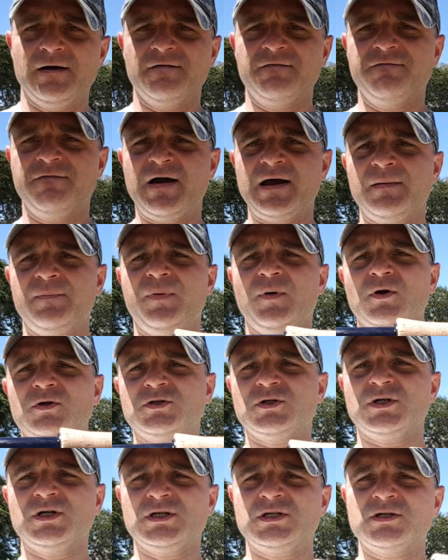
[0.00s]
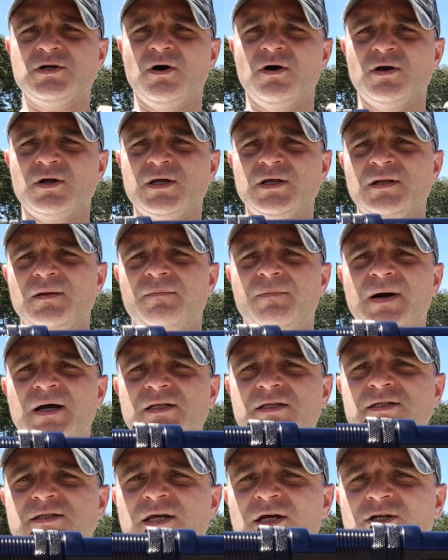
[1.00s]
Fine Portuguese cork in the
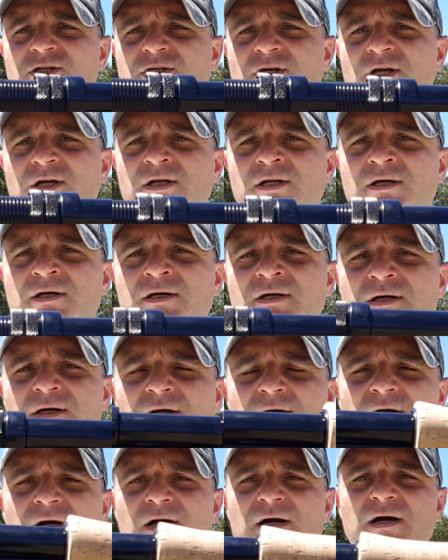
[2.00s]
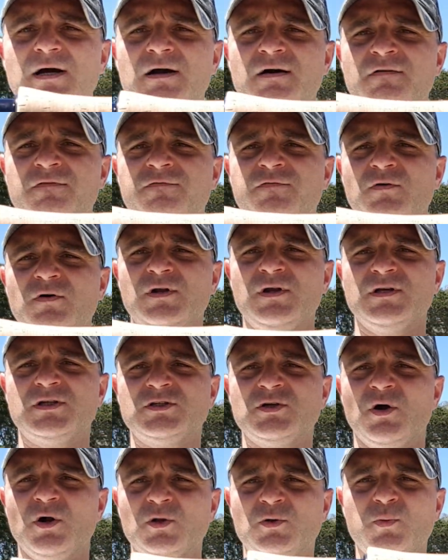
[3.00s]
butt section, fully
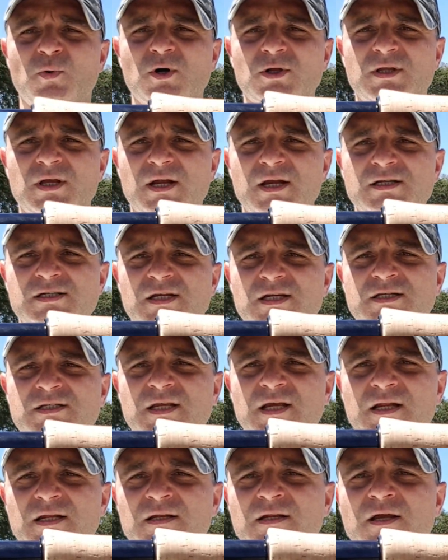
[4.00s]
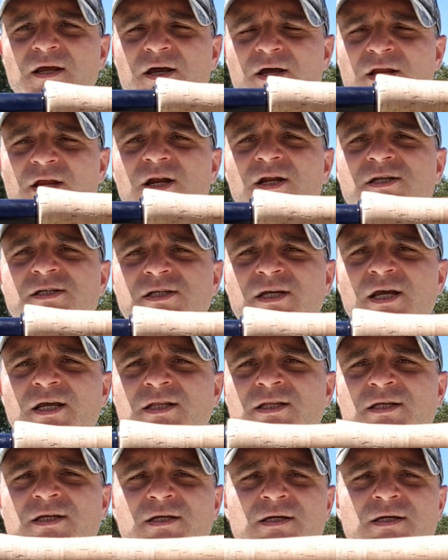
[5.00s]
saltwater resistant reel seat,